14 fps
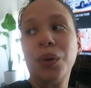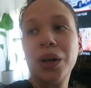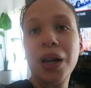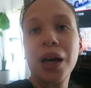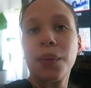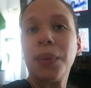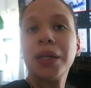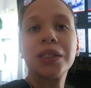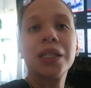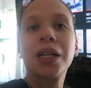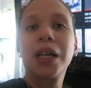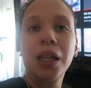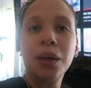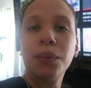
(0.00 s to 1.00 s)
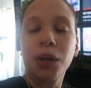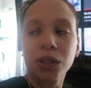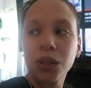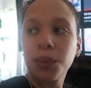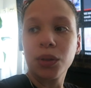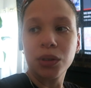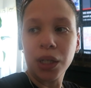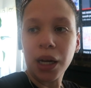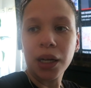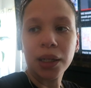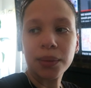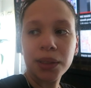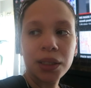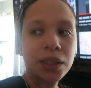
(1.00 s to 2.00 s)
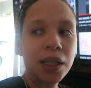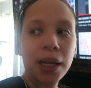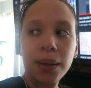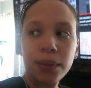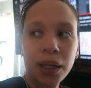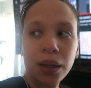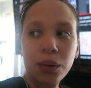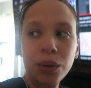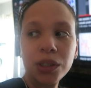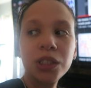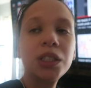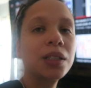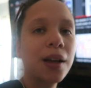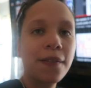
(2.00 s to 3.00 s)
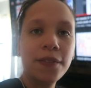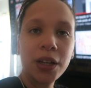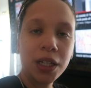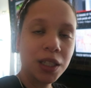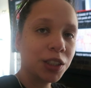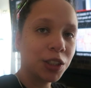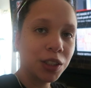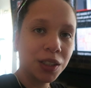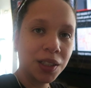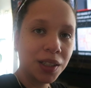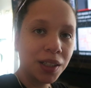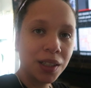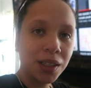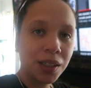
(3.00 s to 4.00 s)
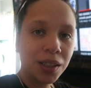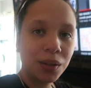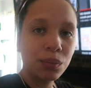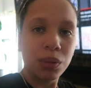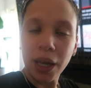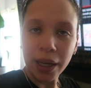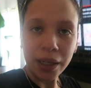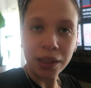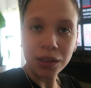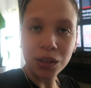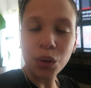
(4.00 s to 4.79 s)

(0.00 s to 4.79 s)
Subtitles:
not about to clean multiple times. The same thing when she's not finished playing.